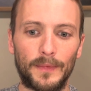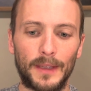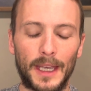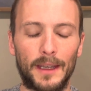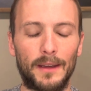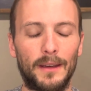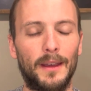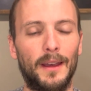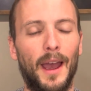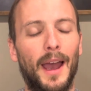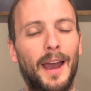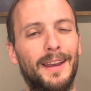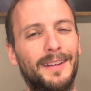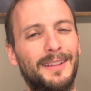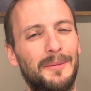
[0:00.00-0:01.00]
And
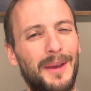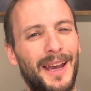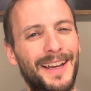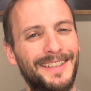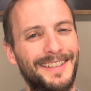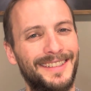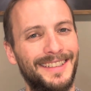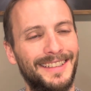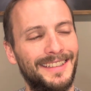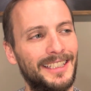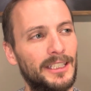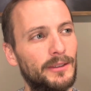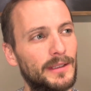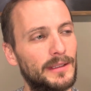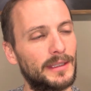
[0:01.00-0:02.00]
I guess I'm hesitant to
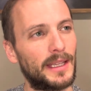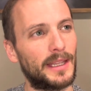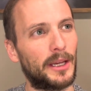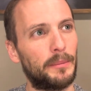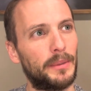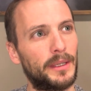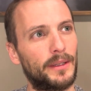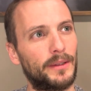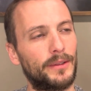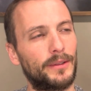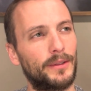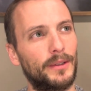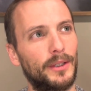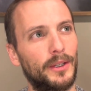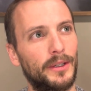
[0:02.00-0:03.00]
even say that, because
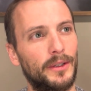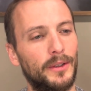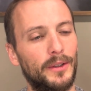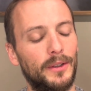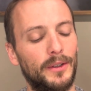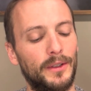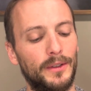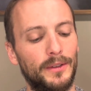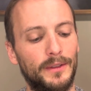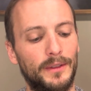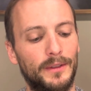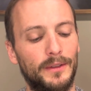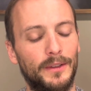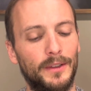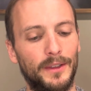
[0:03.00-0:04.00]

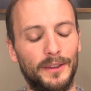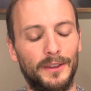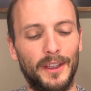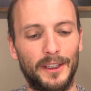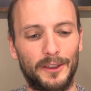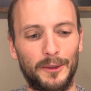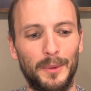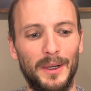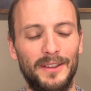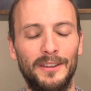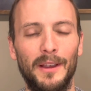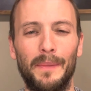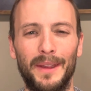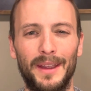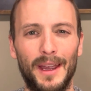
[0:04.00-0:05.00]
to express
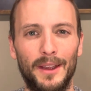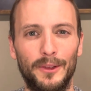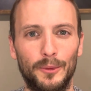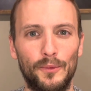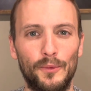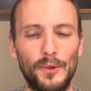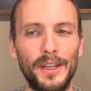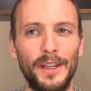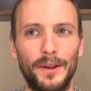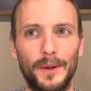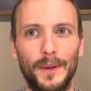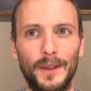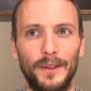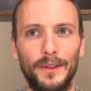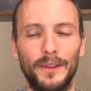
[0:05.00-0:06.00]
something as
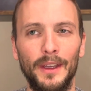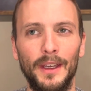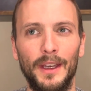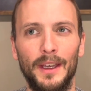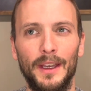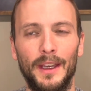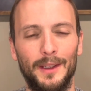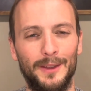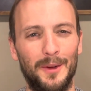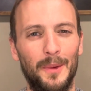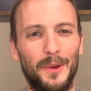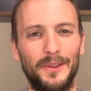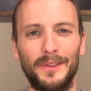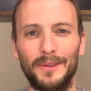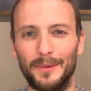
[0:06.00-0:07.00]
real is
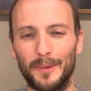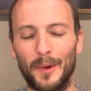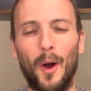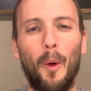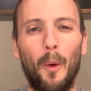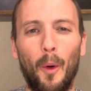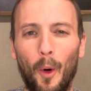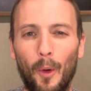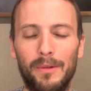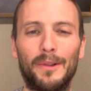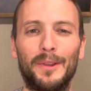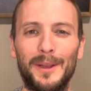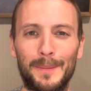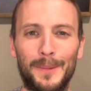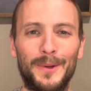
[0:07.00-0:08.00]
almost
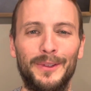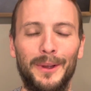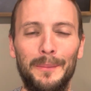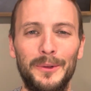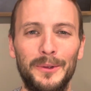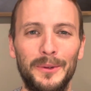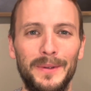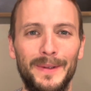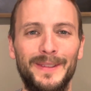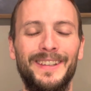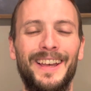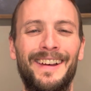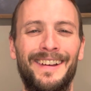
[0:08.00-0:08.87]
overly presumptuous.